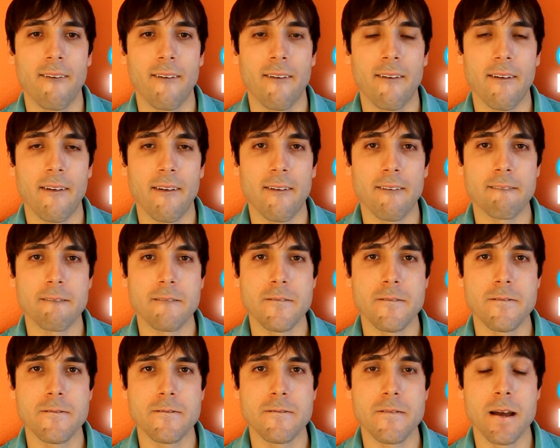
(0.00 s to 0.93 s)

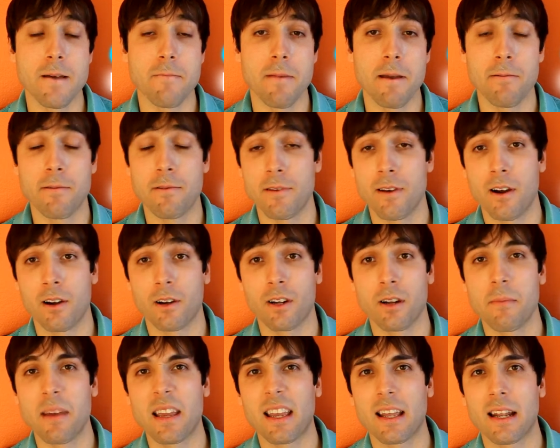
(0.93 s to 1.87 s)
And maybe they are
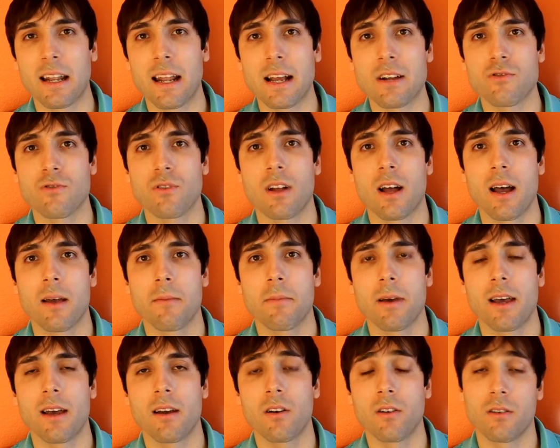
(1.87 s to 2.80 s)
going to make it an actual
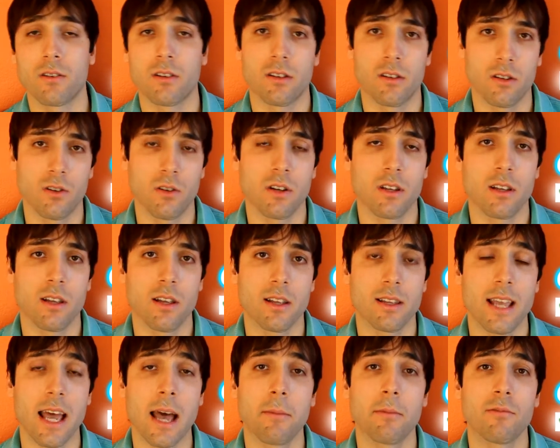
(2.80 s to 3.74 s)
iPad or a
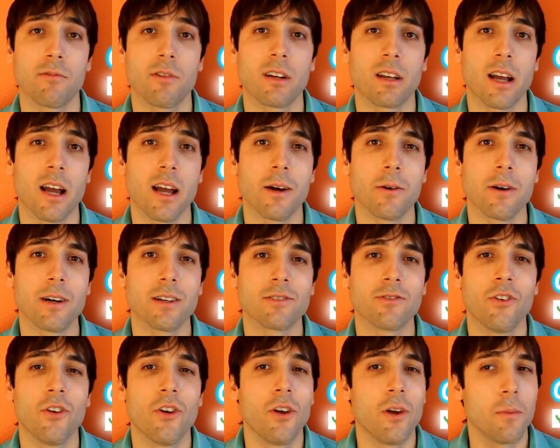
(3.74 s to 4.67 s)
tablet running iOS.